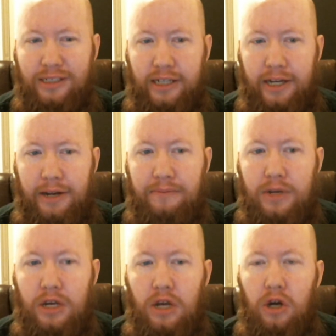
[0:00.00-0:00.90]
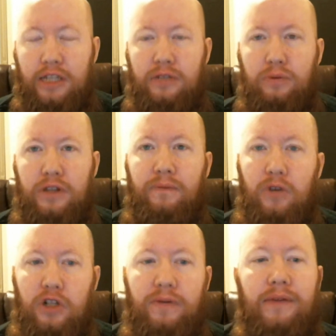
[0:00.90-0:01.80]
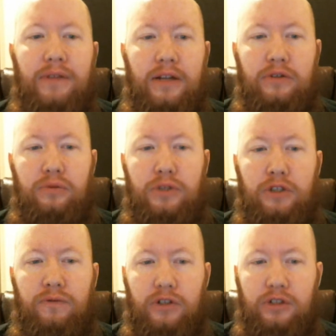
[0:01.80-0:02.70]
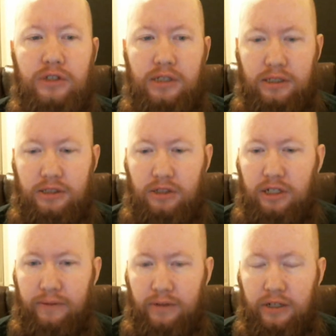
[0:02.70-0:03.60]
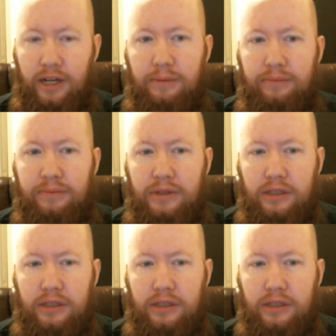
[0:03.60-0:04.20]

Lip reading: Is at least with the first 5 levels, when you first start leveling up,